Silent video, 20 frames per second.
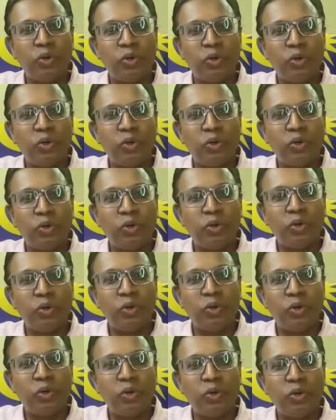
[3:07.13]
Uh, and let
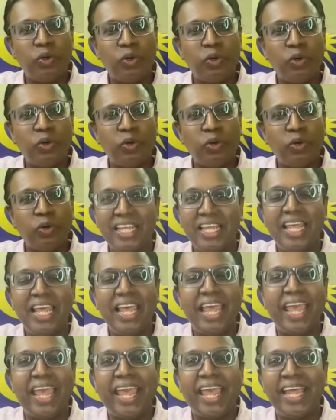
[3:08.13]
me get this right.
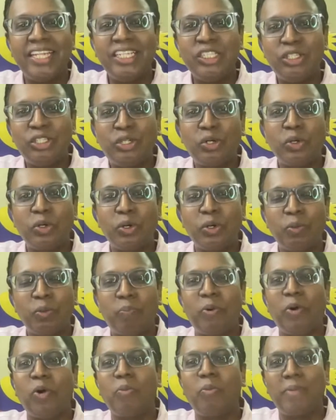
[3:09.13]

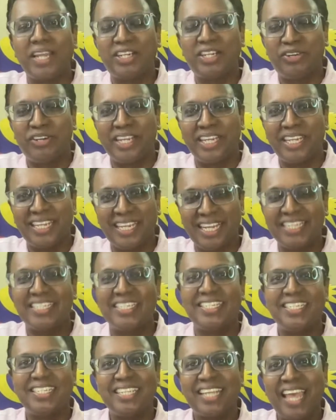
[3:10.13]
Anthropometric.
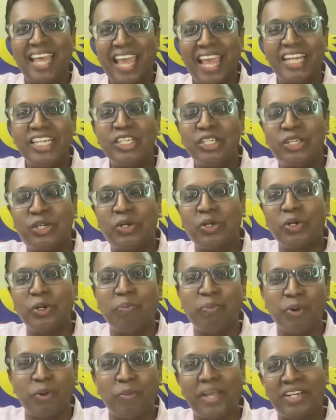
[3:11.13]
Yes,
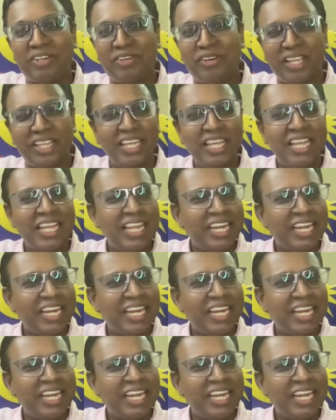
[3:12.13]
anthropometric.